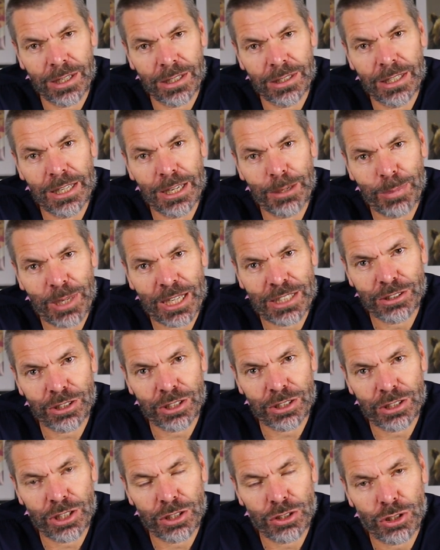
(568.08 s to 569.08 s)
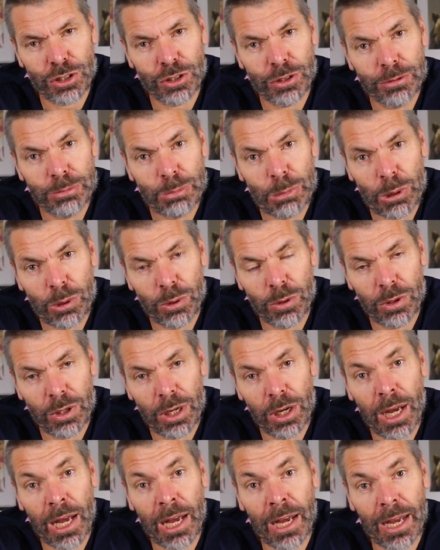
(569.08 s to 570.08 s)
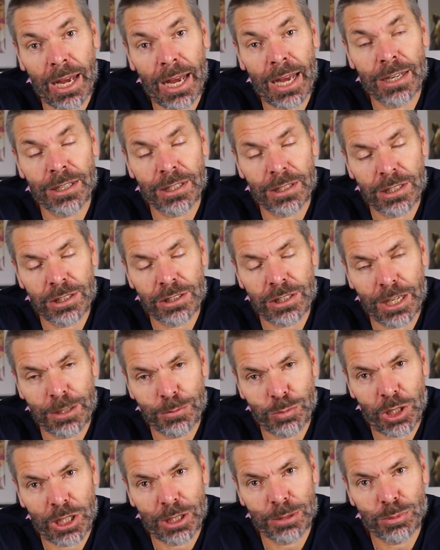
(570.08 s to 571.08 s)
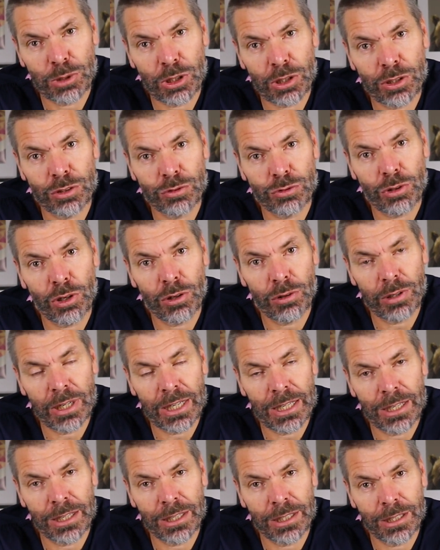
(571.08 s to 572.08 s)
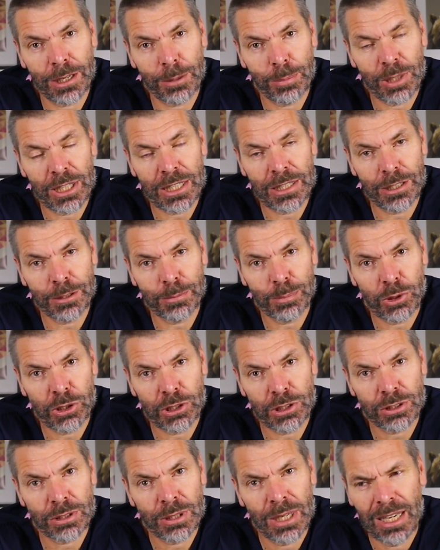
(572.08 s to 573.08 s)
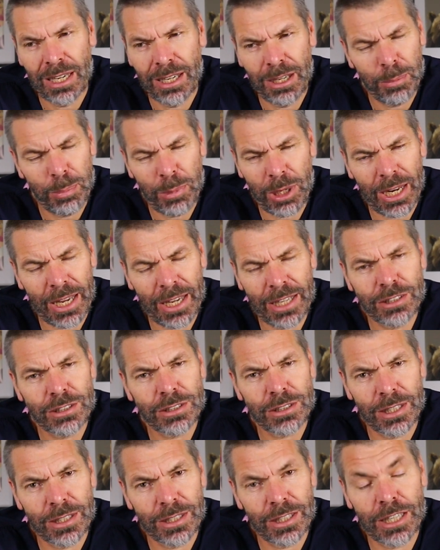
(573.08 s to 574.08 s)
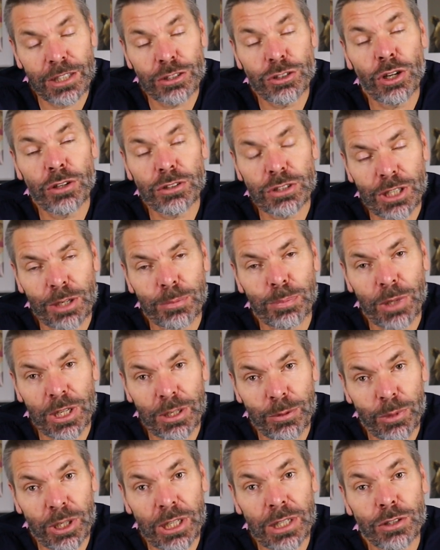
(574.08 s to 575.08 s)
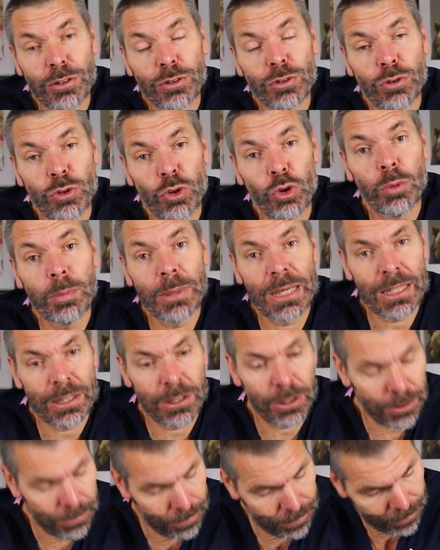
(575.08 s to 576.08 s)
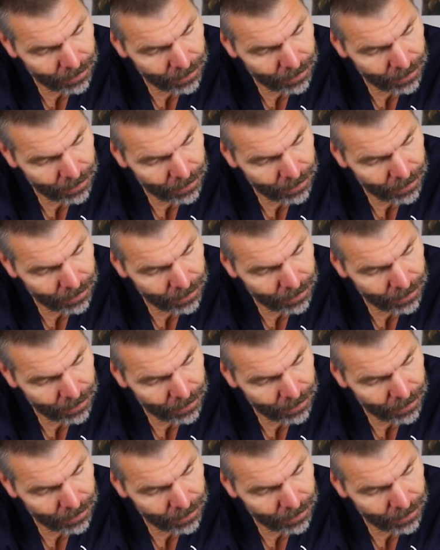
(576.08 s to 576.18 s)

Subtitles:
neoplastic tissue, and at the same time to control any bleeding points. But it's not something we normally do.